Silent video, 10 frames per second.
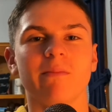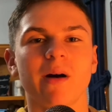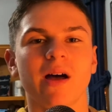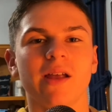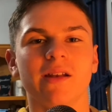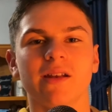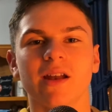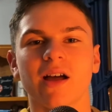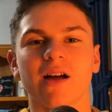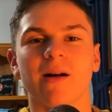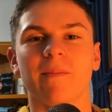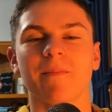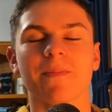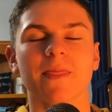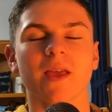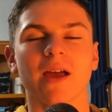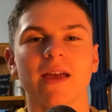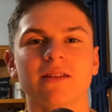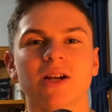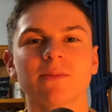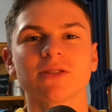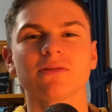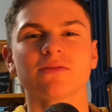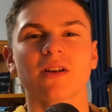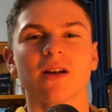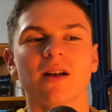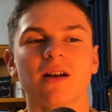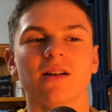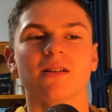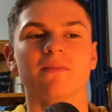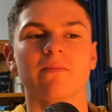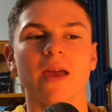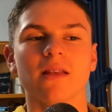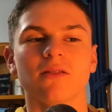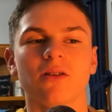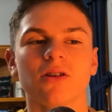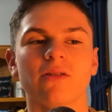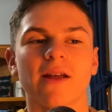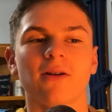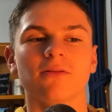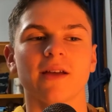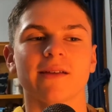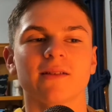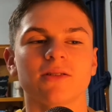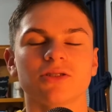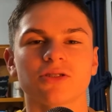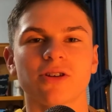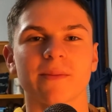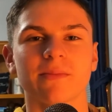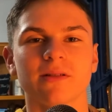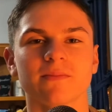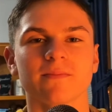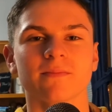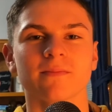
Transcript: But um, in terms of uh, main logo, I don't like the script.